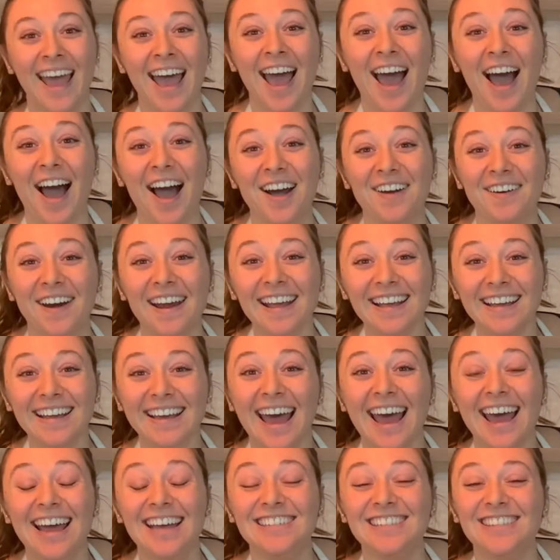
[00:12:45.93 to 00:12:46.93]
All right,
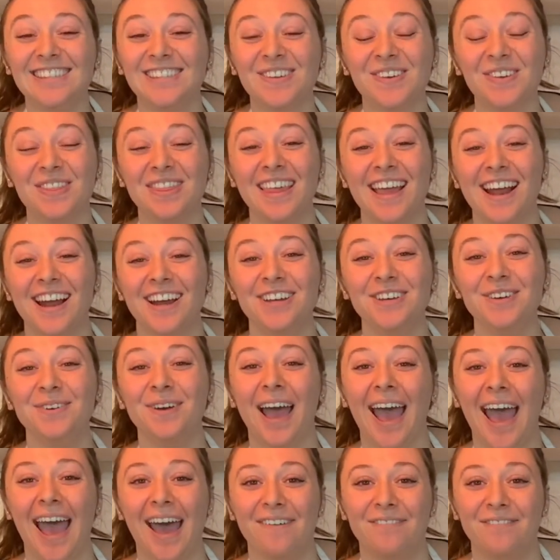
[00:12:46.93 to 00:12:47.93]
guys, so there you
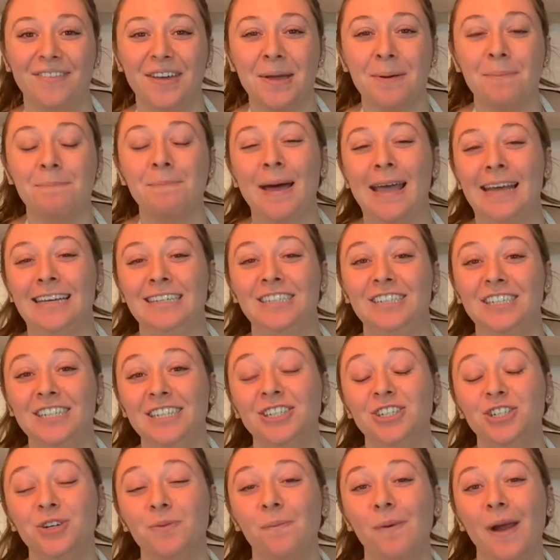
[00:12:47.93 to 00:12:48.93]
have it, my
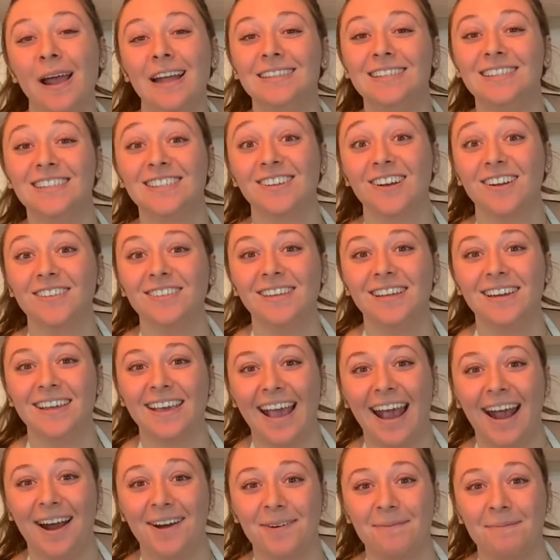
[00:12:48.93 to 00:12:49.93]
gingerbread salted
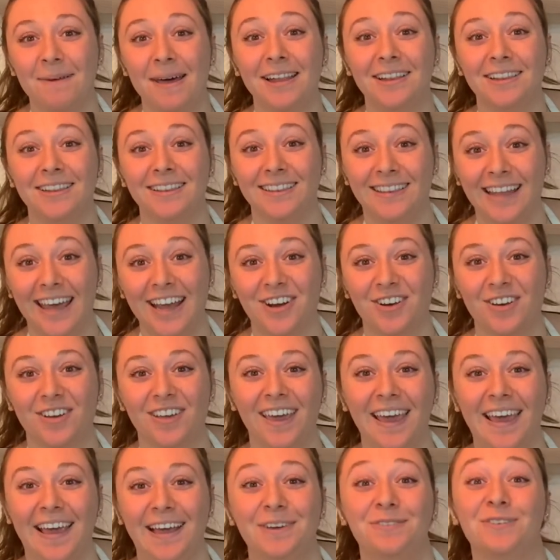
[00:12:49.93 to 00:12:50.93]
caramel layer
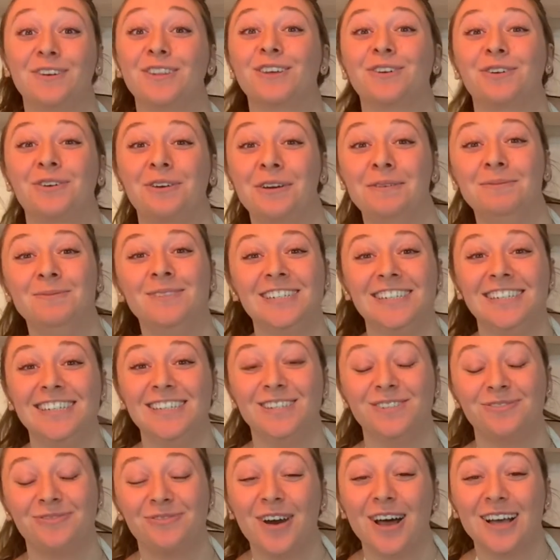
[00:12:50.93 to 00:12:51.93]
cake with cream
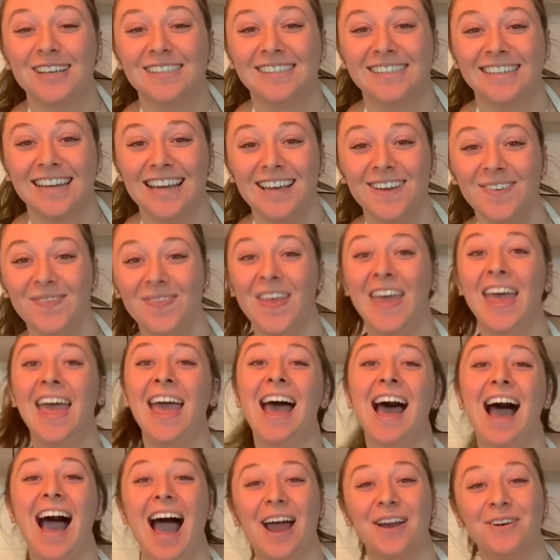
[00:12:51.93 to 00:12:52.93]
cheese frosting.
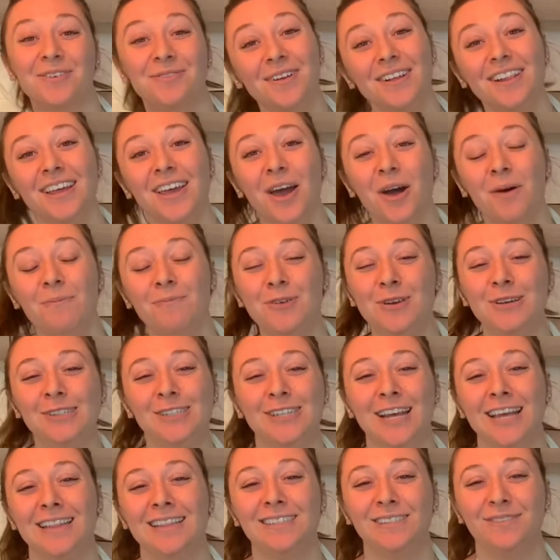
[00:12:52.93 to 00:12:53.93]
I really hope you
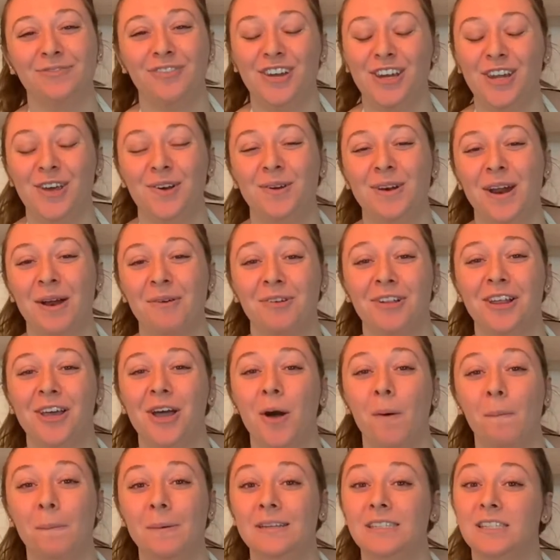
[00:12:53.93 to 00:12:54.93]
enjoyed this video, and I really
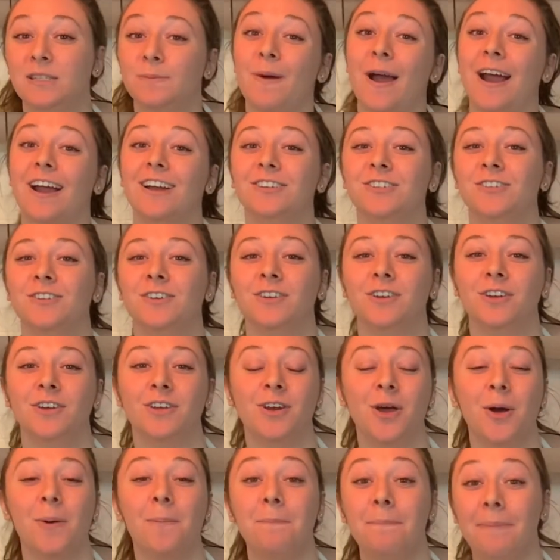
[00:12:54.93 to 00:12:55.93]
hope it inspires you
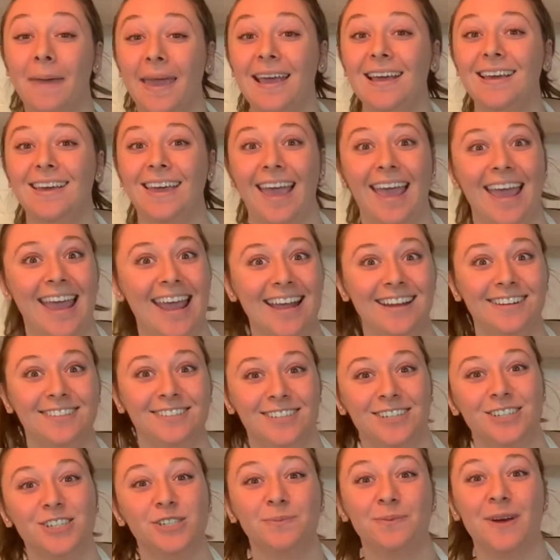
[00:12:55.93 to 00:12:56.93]
to, bake a
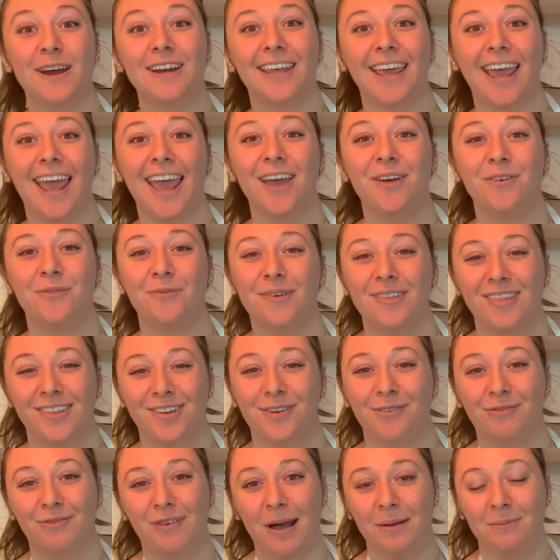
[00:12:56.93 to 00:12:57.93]
gingerbread cake with
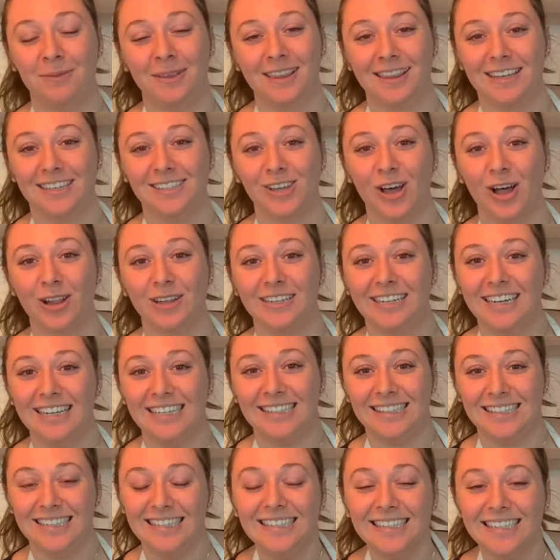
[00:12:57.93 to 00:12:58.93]
your family this holiday
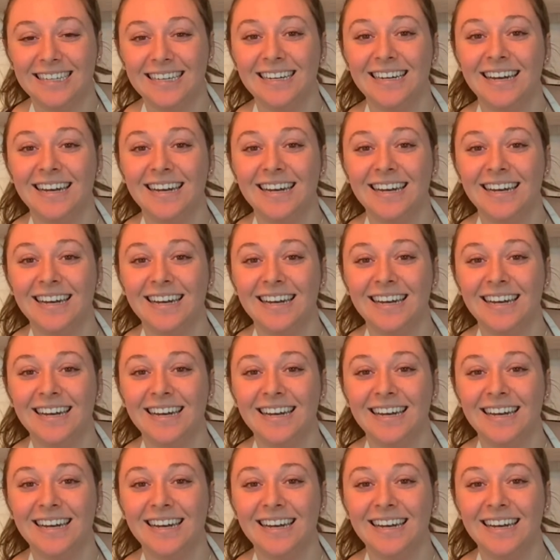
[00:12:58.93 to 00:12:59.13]
season.